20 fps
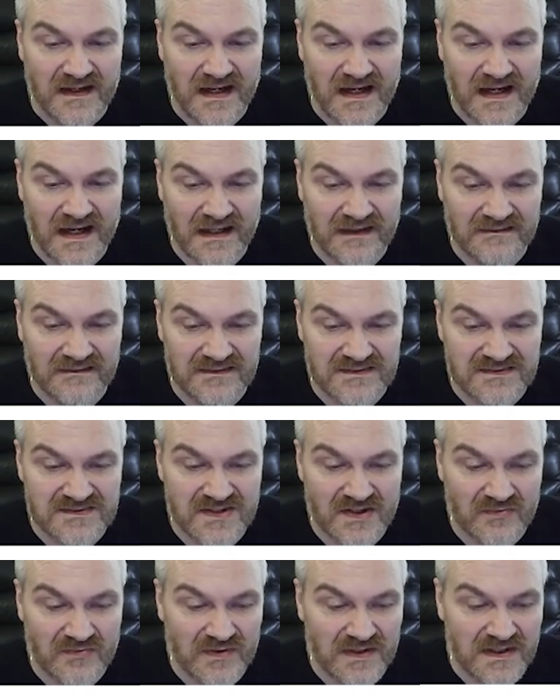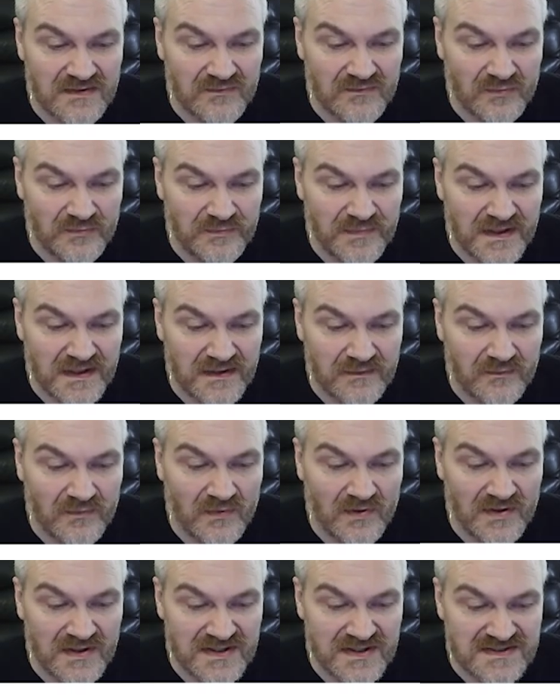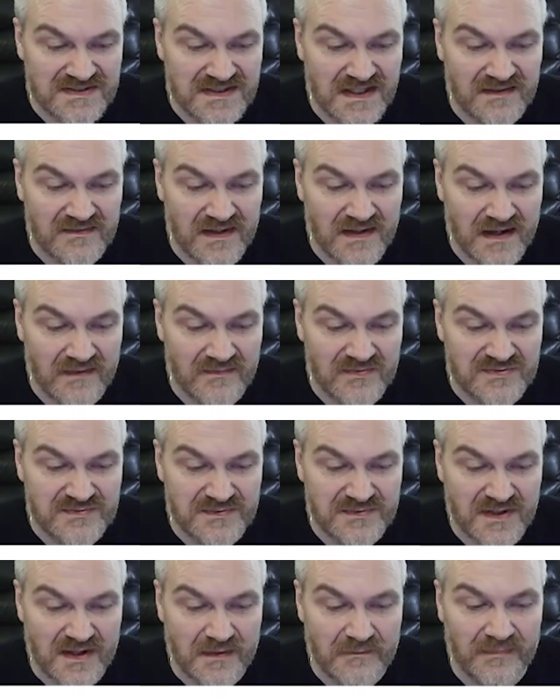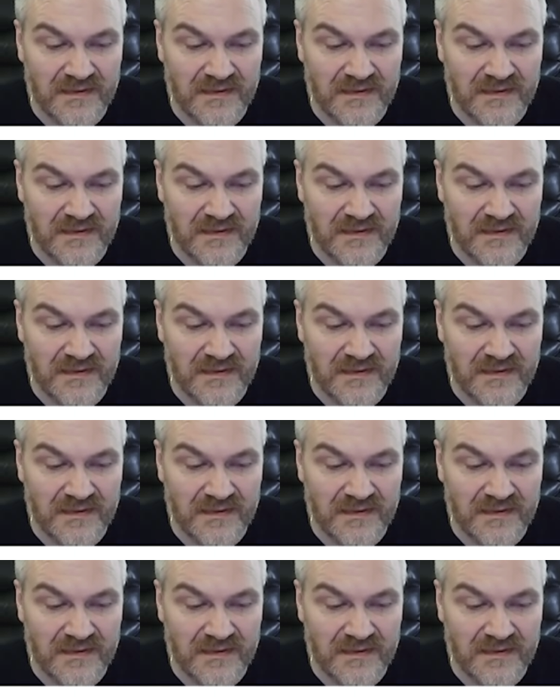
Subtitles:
and the green would be what is there is